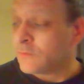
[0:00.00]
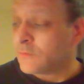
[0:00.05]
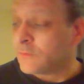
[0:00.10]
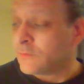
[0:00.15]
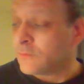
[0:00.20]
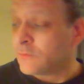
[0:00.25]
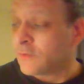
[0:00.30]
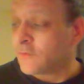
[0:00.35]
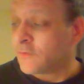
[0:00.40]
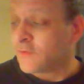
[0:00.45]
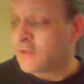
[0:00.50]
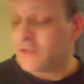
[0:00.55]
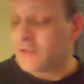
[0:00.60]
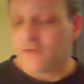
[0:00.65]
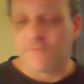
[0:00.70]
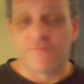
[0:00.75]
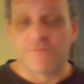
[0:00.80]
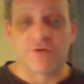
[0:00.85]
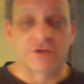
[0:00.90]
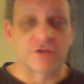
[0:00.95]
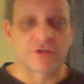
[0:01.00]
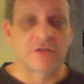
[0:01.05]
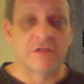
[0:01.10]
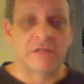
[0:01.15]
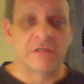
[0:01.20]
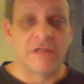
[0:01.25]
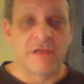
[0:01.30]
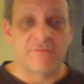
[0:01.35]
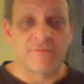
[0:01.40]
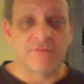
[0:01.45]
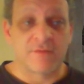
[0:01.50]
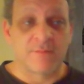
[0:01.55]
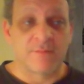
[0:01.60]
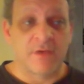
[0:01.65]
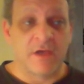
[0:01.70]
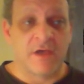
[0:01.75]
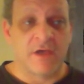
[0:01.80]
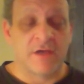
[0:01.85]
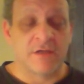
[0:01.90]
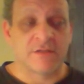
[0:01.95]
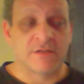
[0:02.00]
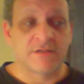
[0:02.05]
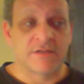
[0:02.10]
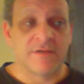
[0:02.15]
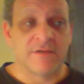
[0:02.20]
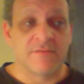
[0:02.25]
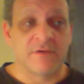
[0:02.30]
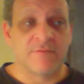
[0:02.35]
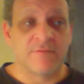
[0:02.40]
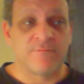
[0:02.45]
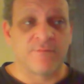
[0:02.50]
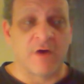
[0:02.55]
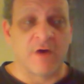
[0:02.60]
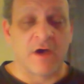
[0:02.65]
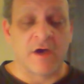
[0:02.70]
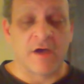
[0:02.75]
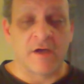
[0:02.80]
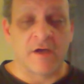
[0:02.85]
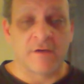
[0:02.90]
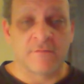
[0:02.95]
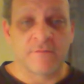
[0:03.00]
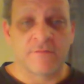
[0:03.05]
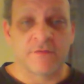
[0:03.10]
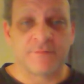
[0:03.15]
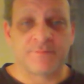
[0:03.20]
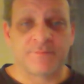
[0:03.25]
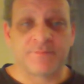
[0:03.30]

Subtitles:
I think he officially left the band in 75.